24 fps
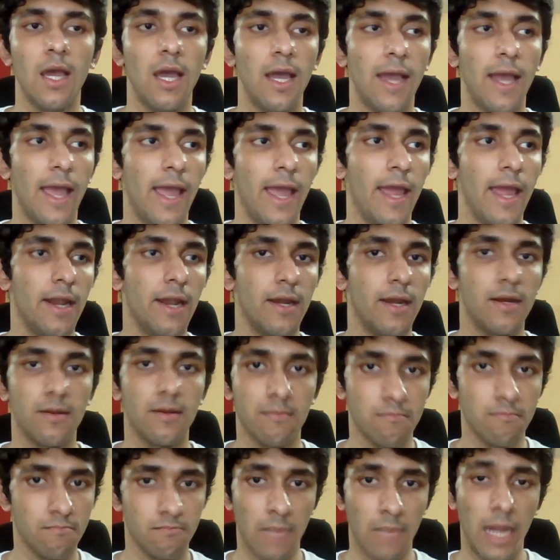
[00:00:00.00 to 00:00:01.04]
and
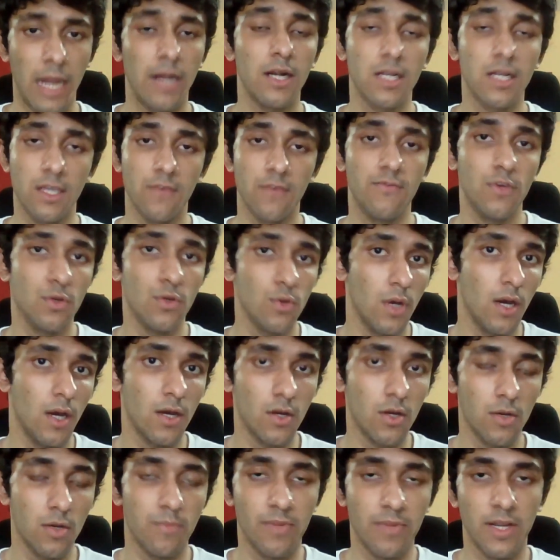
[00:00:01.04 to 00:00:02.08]
it'll give you a
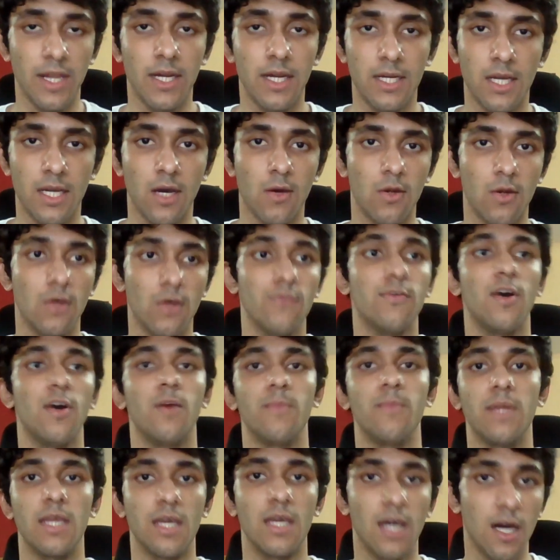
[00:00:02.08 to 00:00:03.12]
good breakdown of how
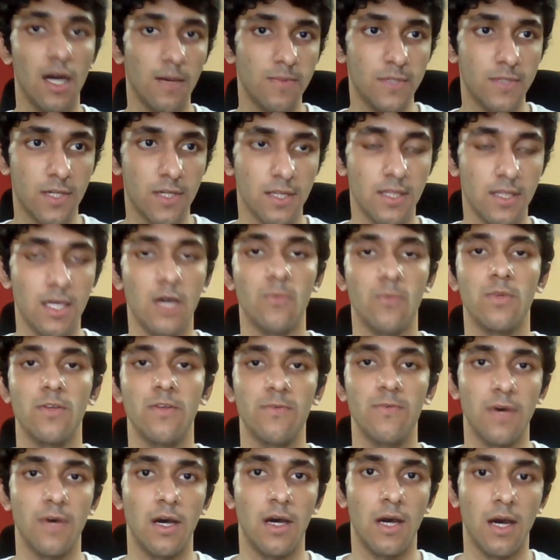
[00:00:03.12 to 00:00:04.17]
many carbs are in there,
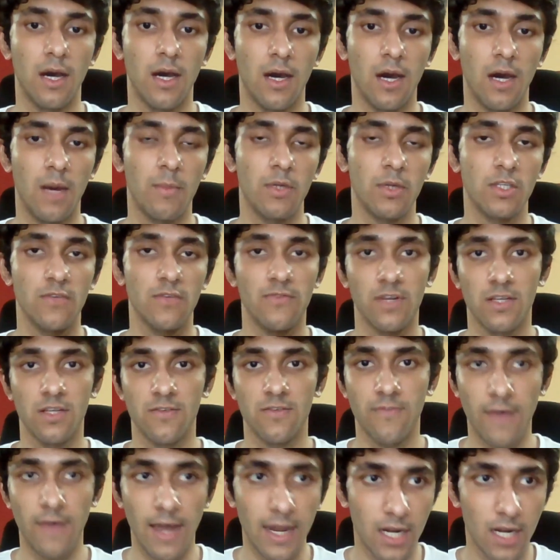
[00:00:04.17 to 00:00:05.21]
how much of it is
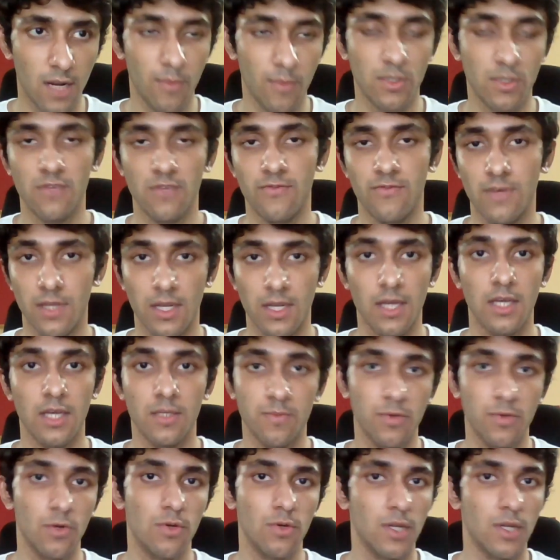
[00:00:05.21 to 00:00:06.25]
fat, how much of it is
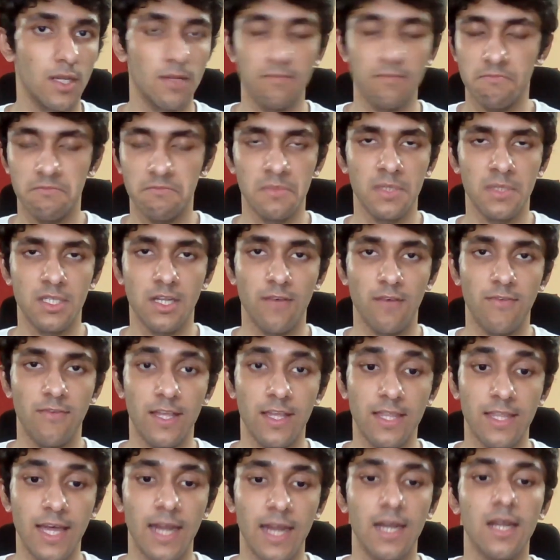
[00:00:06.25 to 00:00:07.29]
protein, stuff like
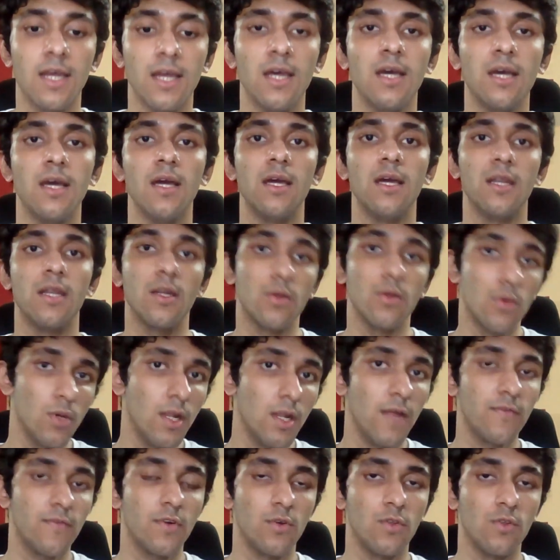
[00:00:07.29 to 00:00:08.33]
that. Now you'll have
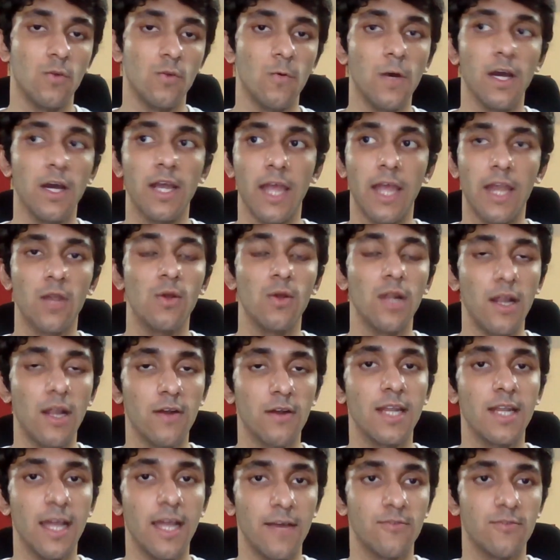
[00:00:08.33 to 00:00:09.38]
to do the work, and you'll
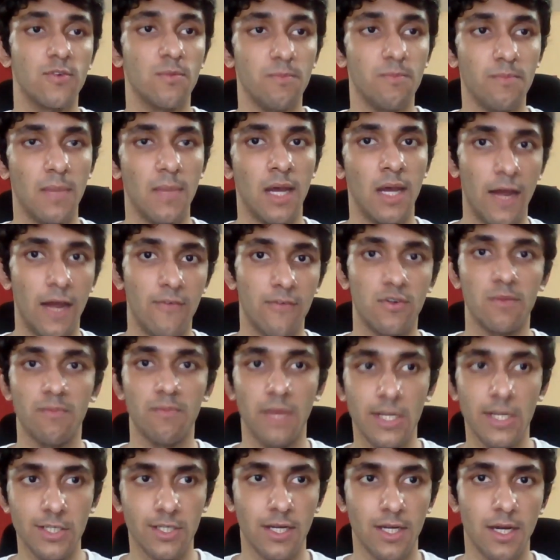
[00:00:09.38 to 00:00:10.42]
have to
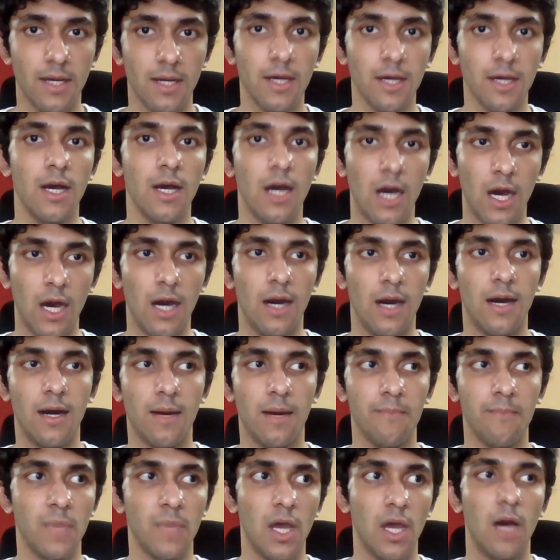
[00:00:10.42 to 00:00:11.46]
measure
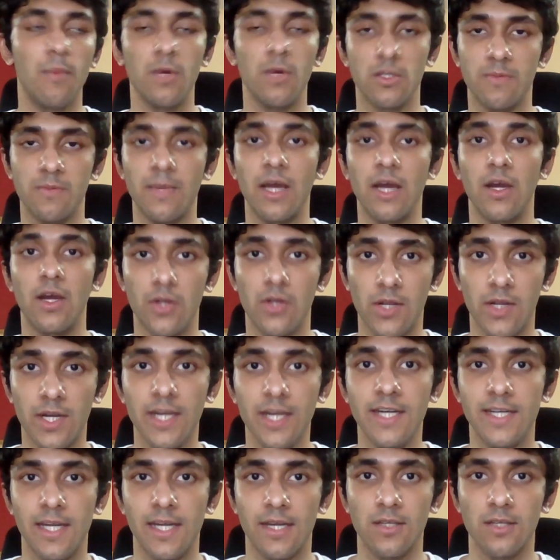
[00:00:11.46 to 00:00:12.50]
how much mango you're
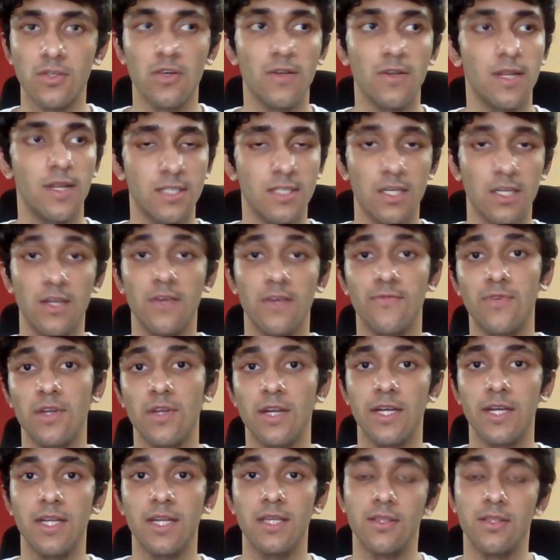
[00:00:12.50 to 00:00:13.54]
eating. So let's say if you're
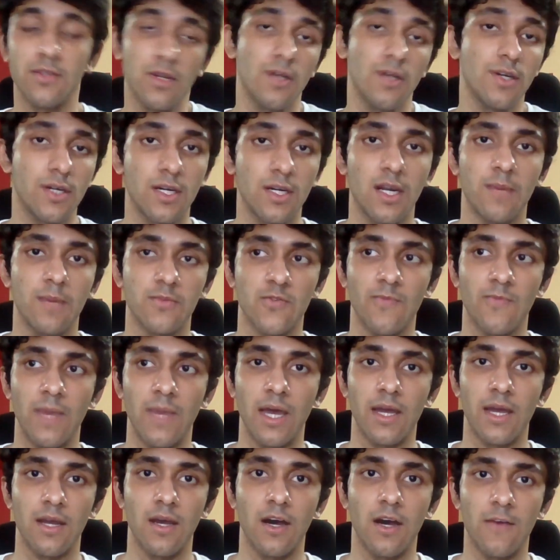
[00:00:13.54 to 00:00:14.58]
eating 300 grams
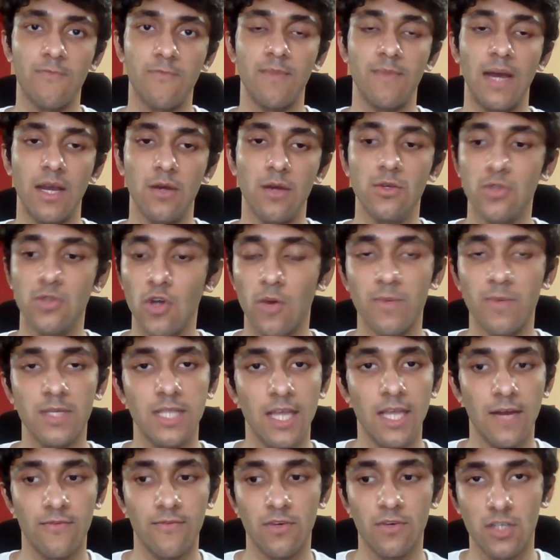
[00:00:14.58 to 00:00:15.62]
of mangoes, you obviously
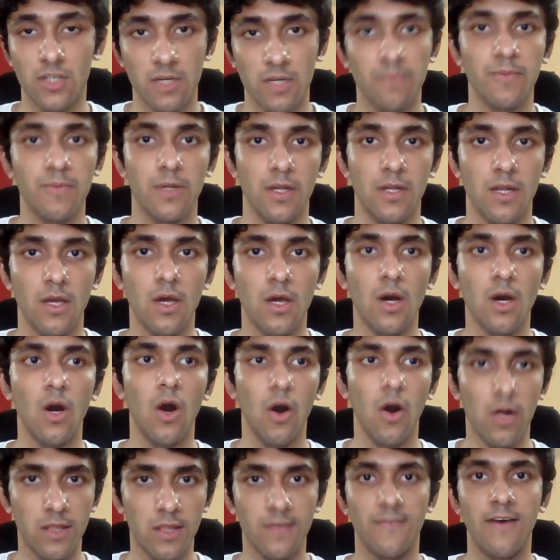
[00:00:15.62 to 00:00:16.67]
have to triple all
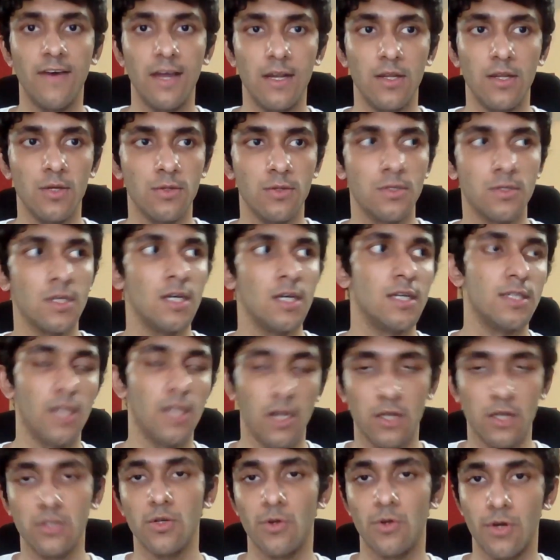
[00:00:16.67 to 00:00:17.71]
the values that are
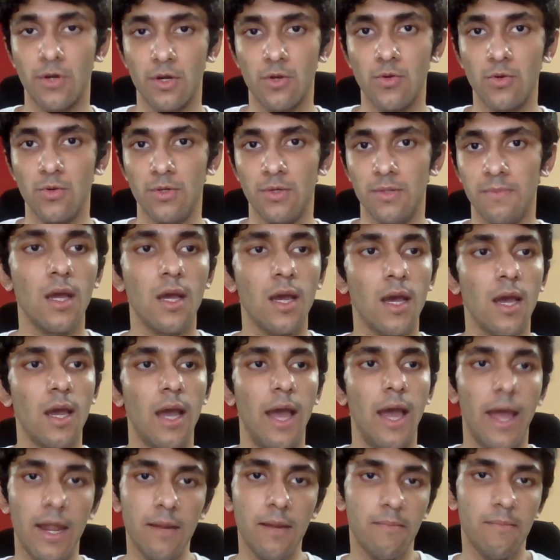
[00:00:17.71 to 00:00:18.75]
shown on Google.
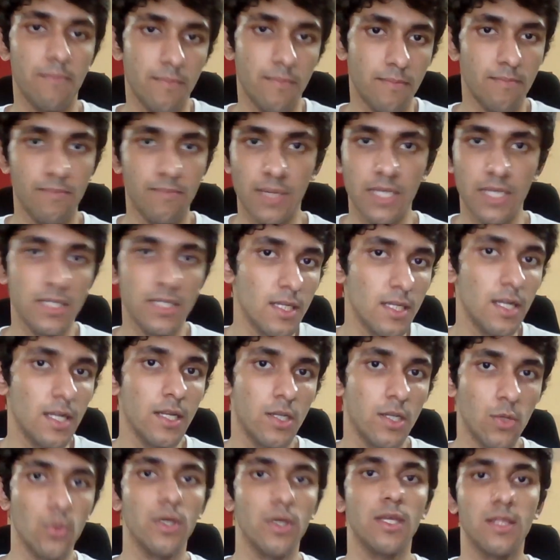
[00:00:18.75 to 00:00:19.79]
And basically
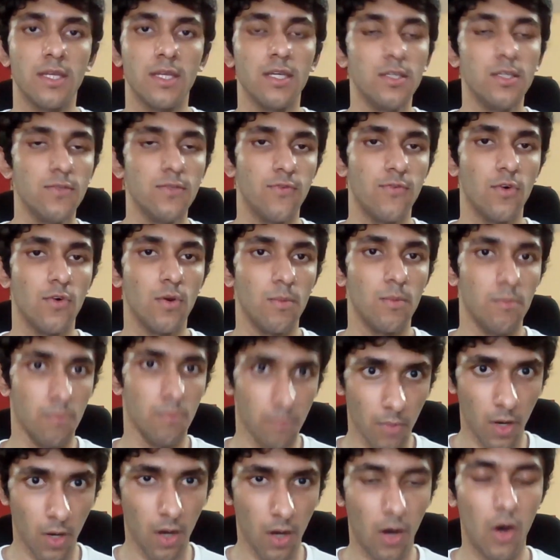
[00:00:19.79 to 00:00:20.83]
doing this for
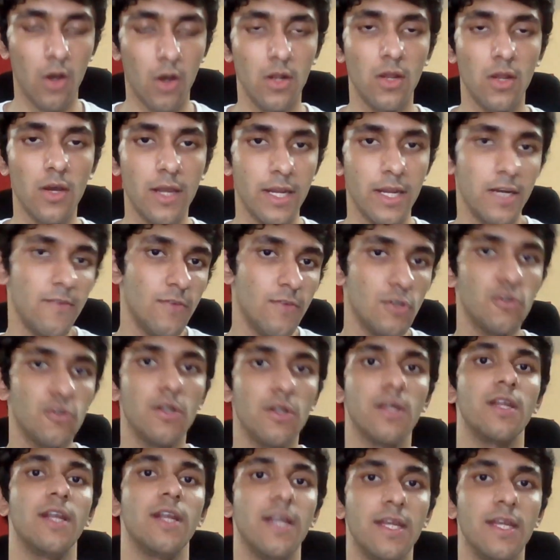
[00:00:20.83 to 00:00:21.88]
all your individual
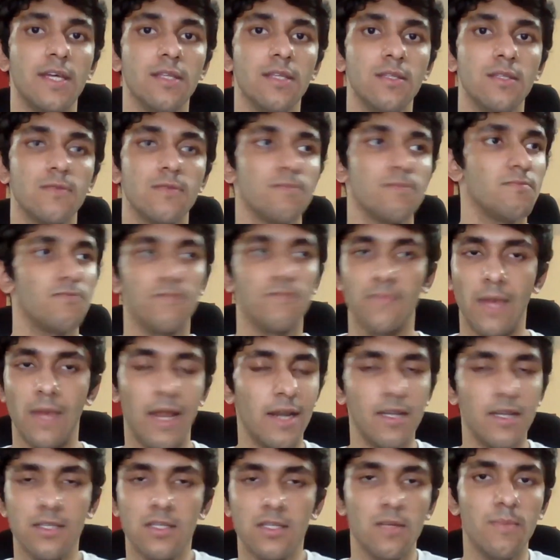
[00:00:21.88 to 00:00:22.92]
ingredients, and
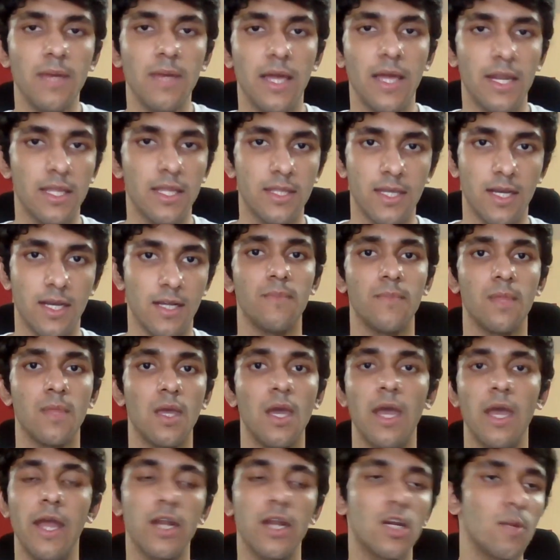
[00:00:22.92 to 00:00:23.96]
this could be anything else.
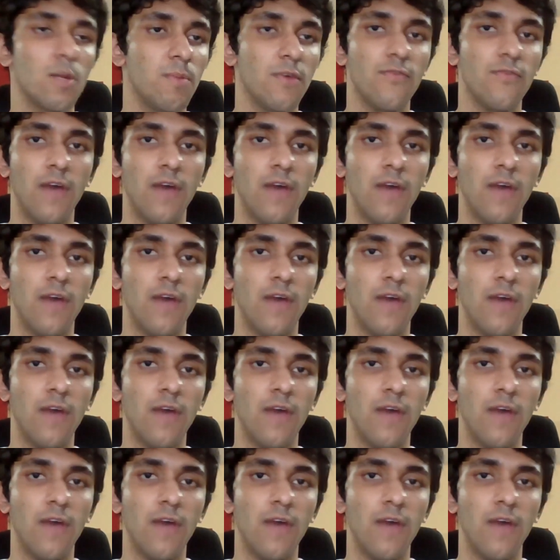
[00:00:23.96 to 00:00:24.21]
It could be for